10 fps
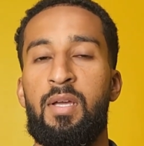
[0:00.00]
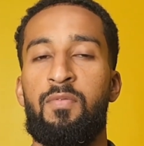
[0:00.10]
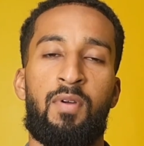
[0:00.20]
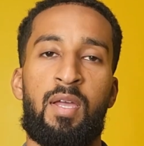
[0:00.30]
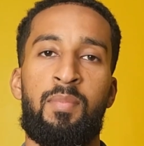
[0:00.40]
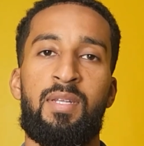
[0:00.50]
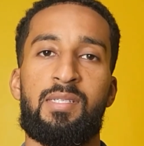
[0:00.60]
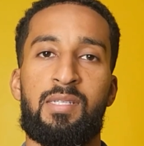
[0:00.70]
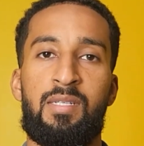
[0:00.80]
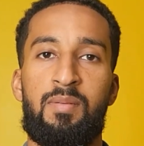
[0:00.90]
Fragmented
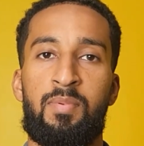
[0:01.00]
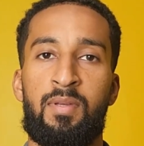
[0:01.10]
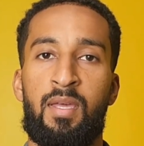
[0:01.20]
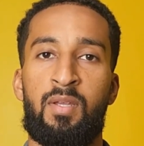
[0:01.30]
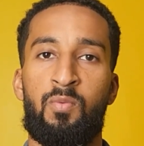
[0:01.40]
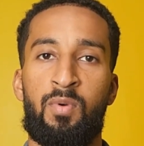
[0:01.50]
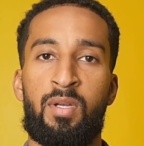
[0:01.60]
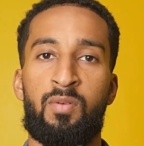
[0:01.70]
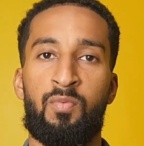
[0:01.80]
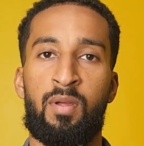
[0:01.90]
sleep and
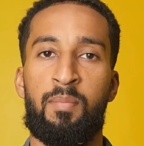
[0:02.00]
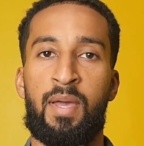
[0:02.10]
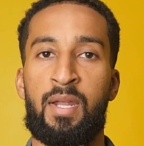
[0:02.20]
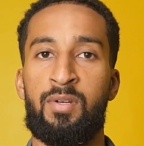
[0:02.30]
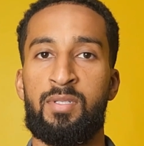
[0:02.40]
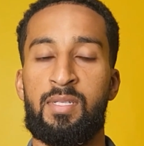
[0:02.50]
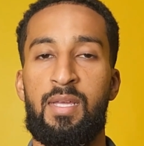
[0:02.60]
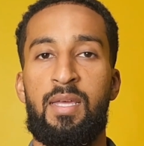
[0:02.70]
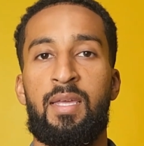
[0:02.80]
weird REM patterns